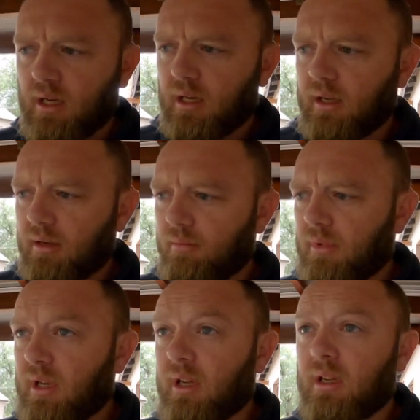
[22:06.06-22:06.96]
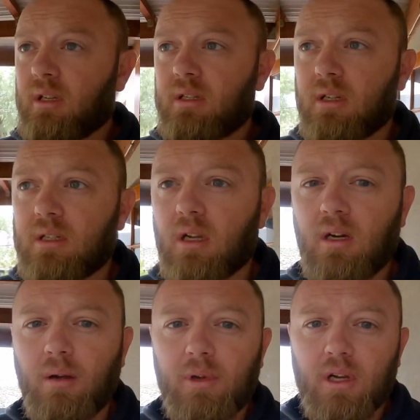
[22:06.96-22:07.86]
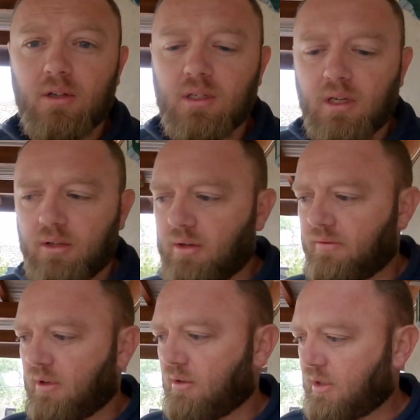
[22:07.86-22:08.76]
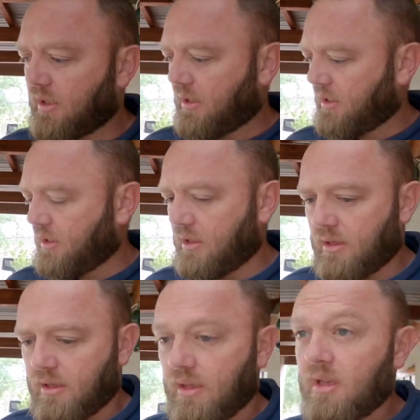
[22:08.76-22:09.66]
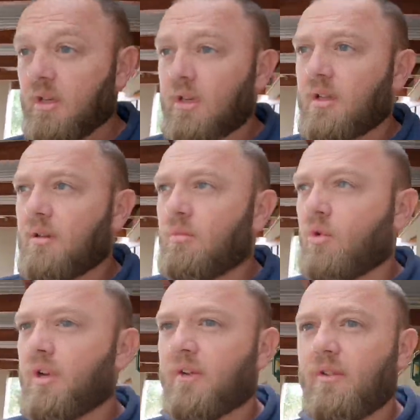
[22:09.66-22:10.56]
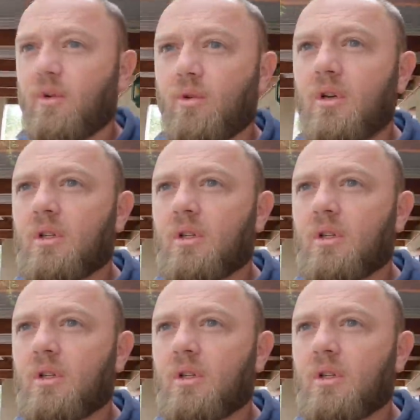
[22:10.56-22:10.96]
I am just coming outside to have a look at the morning view,